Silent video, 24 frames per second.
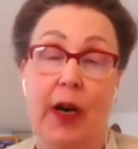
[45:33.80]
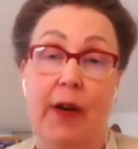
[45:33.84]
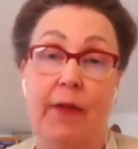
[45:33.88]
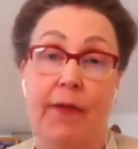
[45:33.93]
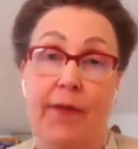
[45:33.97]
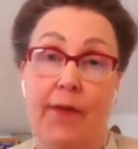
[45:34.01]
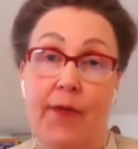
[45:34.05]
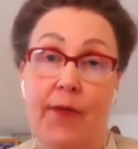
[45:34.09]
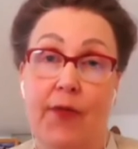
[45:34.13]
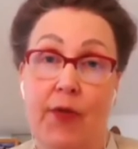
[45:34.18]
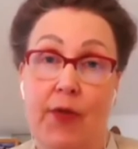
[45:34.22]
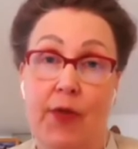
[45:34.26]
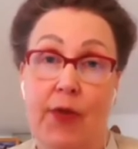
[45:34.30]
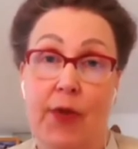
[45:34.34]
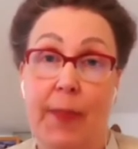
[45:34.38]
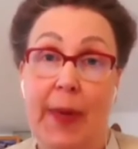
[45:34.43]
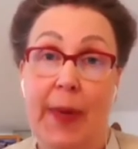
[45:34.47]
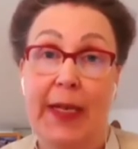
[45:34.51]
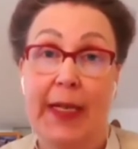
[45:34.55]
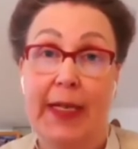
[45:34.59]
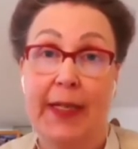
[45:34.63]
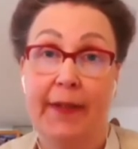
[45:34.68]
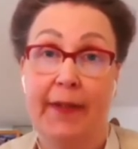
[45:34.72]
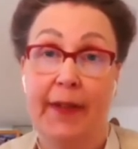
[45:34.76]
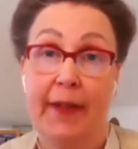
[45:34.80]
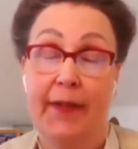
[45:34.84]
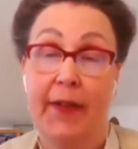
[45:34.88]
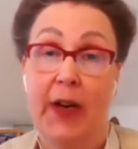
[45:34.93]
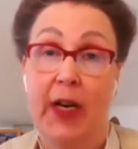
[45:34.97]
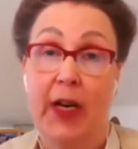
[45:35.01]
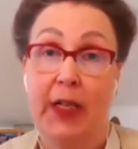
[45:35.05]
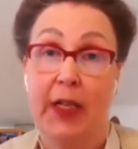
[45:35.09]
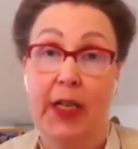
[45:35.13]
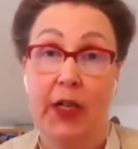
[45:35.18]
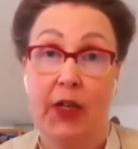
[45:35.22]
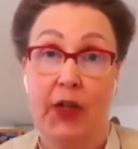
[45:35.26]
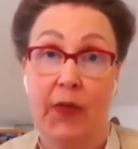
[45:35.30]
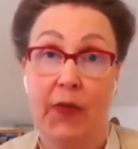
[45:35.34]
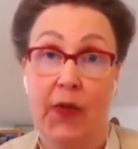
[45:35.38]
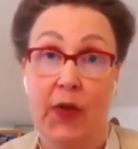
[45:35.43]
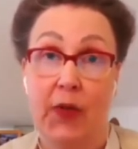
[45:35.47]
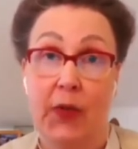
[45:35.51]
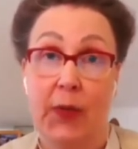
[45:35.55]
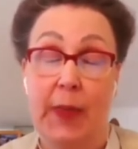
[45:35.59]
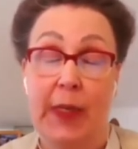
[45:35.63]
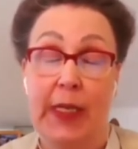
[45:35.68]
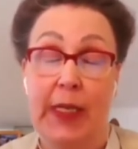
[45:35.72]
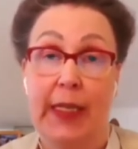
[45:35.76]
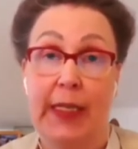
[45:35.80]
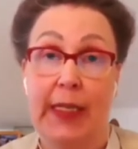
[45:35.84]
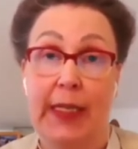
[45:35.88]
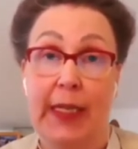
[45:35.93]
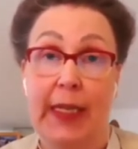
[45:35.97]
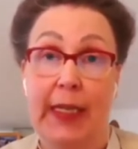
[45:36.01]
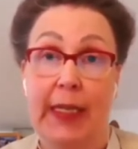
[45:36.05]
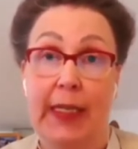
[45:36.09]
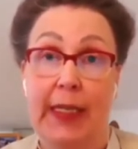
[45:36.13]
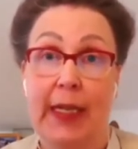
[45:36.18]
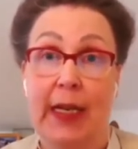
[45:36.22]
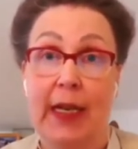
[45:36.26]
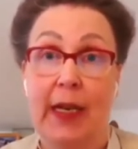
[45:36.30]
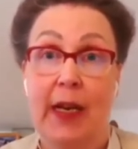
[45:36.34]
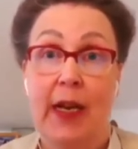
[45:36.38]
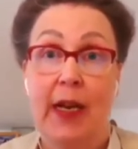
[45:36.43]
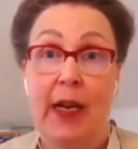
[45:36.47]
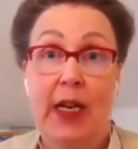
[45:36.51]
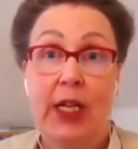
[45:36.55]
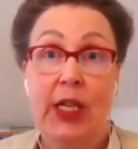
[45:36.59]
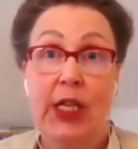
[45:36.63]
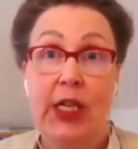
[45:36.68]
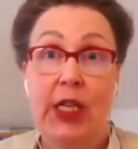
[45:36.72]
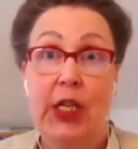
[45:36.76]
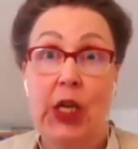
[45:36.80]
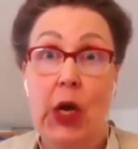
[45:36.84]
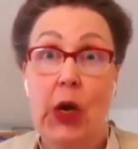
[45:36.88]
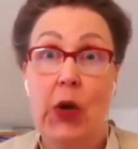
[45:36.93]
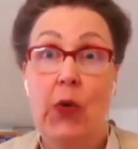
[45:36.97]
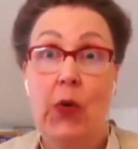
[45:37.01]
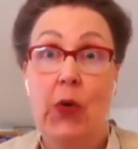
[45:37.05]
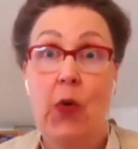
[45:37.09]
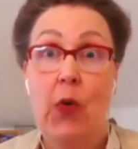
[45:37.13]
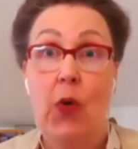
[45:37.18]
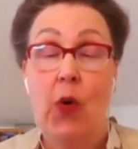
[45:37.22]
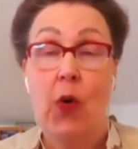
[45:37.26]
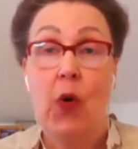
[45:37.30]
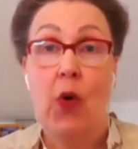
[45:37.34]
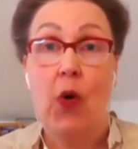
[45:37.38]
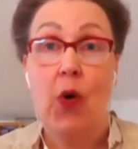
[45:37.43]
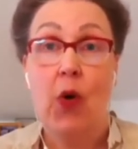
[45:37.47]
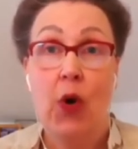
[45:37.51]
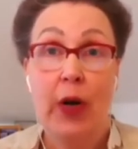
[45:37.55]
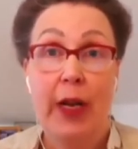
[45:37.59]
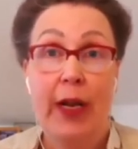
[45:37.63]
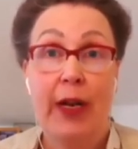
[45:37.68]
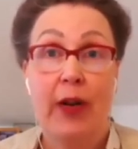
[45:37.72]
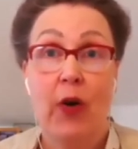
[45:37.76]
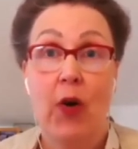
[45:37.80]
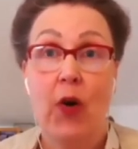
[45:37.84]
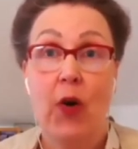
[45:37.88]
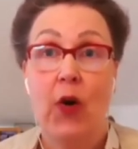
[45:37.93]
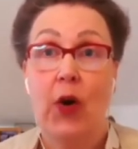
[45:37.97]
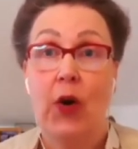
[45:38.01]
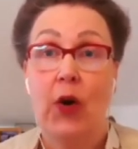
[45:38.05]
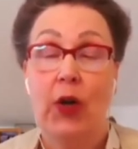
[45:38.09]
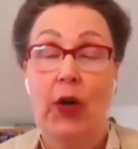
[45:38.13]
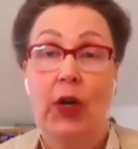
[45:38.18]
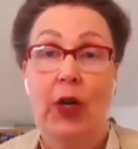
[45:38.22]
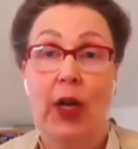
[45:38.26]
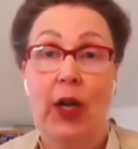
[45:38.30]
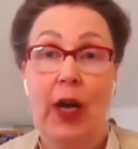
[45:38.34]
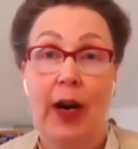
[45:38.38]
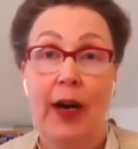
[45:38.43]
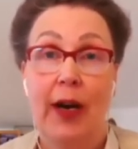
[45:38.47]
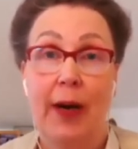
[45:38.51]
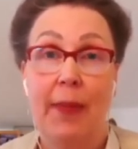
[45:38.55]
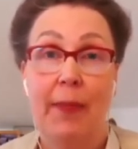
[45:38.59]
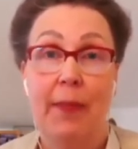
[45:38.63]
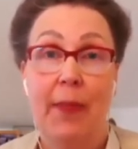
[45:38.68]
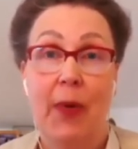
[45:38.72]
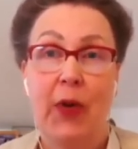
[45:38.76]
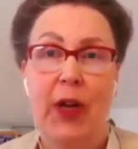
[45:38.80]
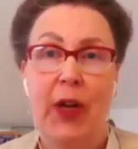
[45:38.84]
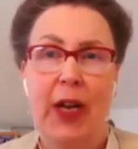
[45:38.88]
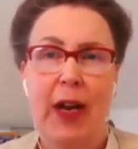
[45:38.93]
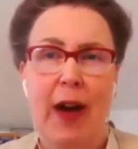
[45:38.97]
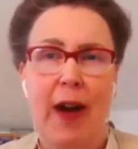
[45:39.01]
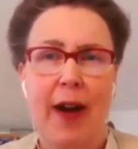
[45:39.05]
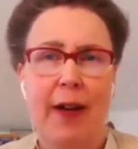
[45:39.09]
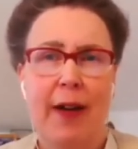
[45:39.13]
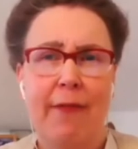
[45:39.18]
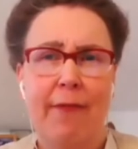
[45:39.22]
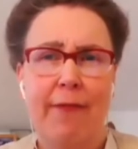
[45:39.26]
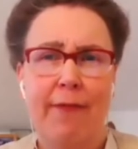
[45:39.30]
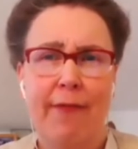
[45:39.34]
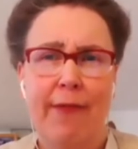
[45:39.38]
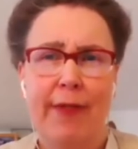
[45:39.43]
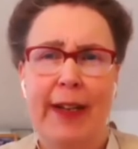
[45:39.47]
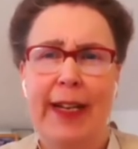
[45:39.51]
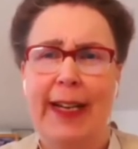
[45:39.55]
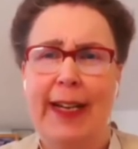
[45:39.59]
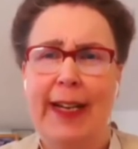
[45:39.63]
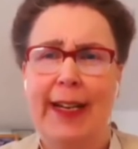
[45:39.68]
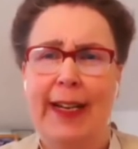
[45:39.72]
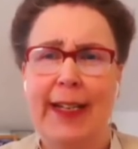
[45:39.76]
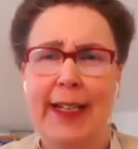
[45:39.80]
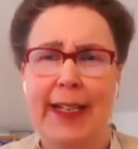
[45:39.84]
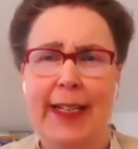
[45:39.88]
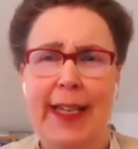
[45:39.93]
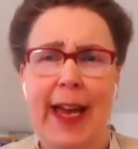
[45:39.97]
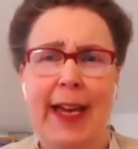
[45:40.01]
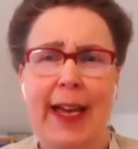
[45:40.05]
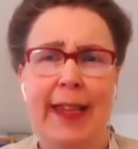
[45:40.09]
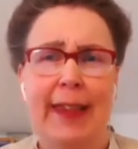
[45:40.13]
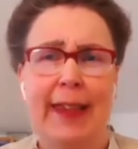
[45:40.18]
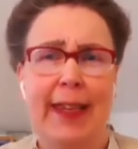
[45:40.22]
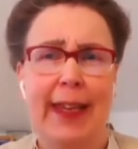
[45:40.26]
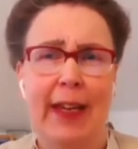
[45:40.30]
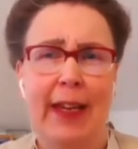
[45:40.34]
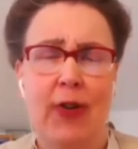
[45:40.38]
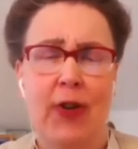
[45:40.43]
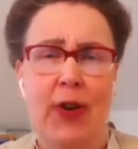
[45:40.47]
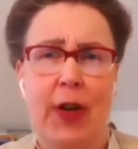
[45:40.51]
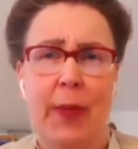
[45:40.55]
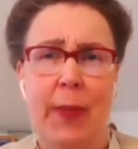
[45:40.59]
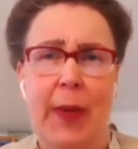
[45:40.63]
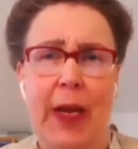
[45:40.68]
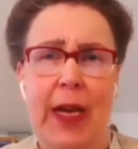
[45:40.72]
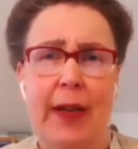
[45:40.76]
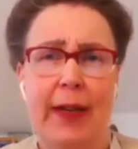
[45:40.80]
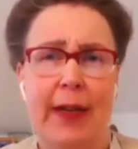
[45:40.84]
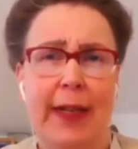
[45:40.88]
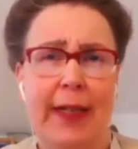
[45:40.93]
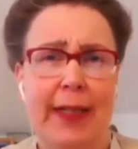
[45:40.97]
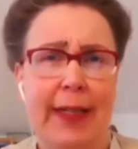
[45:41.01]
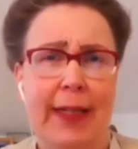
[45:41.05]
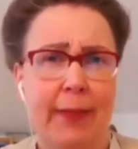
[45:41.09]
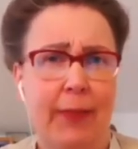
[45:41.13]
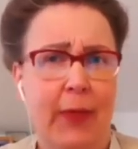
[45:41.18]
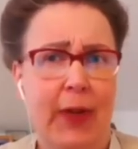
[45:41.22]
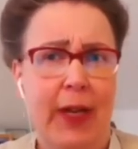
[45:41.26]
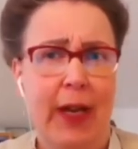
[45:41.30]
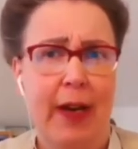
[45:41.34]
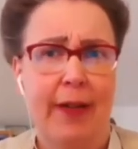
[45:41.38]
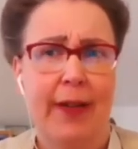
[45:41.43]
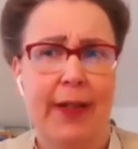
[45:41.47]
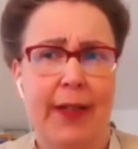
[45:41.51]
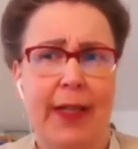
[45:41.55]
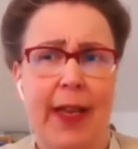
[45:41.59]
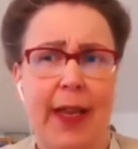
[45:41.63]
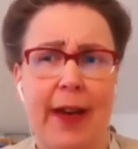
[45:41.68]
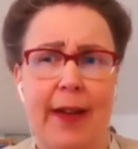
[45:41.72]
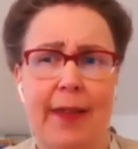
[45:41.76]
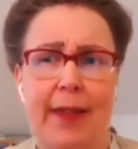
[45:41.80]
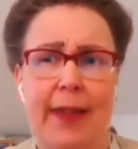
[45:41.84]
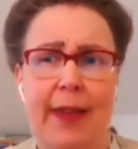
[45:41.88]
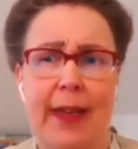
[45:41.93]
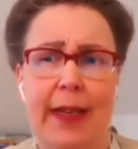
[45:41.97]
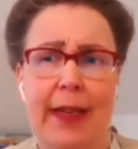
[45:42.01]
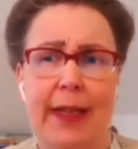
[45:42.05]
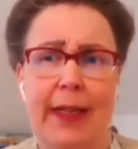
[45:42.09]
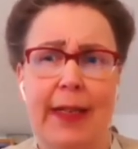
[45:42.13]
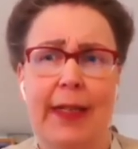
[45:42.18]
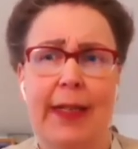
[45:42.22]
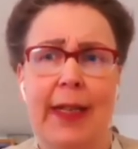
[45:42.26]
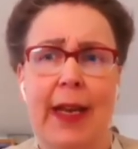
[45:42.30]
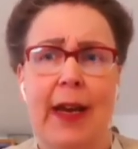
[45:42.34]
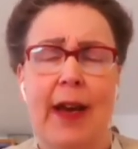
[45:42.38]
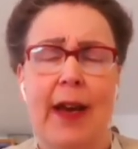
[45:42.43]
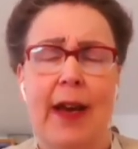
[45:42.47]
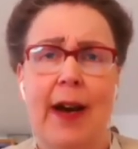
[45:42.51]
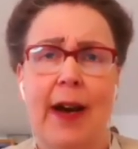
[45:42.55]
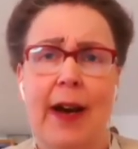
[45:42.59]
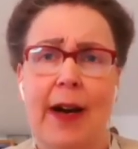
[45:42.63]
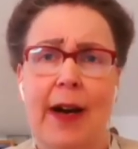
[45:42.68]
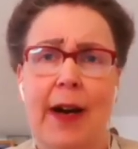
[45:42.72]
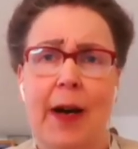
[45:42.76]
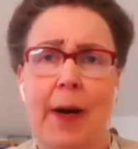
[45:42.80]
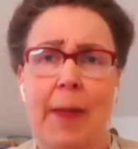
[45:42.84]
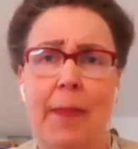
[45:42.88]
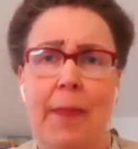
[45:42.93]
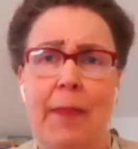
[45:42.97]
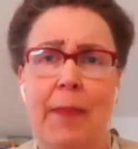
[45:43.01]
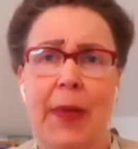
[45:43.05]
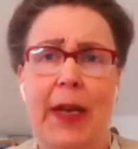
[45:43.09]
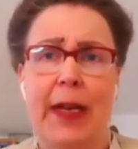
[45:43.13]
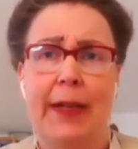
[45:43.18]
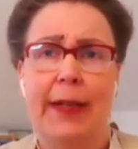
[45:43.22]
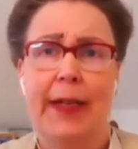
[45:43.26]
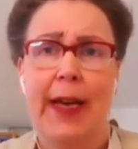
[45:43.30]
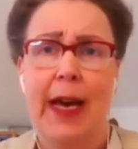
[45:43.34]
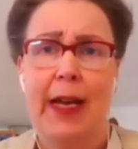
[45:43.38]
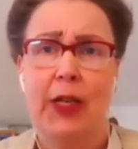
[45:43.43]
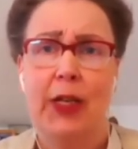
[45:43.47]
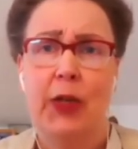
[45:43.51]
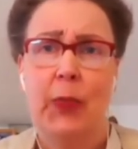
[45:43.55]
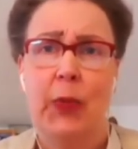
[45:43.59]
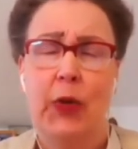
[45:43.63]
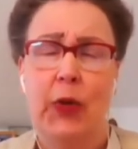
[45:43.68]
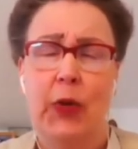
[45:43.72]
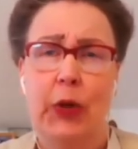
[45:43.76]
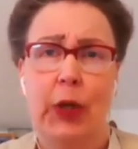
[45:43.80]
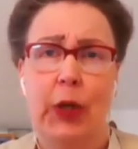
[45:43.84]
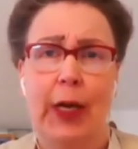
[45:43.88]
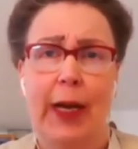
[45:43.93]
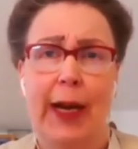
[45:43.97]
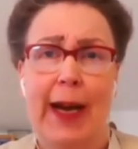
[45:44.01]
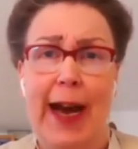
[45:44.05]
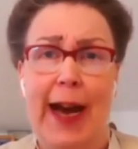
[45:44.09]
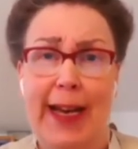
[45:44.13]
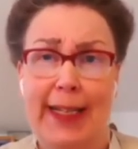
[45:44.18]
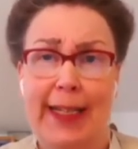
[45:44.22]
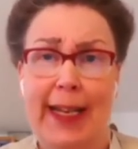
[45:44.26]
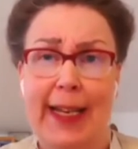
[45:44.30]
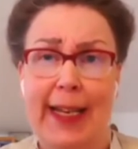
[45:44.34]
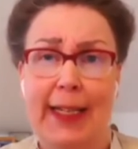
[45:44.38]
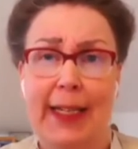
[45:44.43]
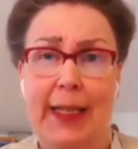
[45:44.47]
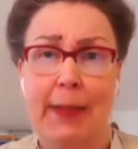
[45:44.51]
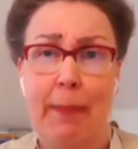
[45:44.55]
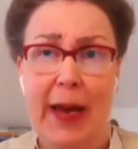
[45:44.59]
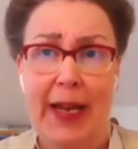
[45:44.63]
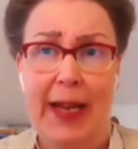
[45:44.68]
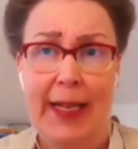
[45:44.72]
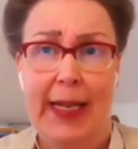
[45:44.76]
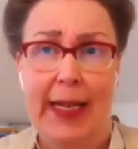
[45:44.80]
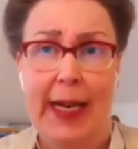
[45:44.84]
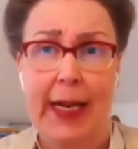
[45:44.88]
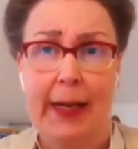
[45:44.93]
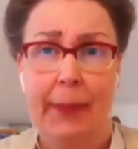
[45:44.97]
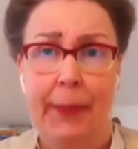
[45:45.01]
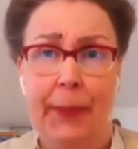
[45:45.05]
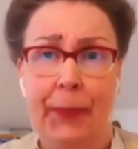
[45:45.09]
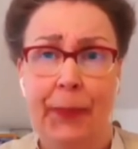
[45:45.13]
for competitive advantage of those businesses. So all in all, we can't really understand the economy unless we understand these intangible assets better.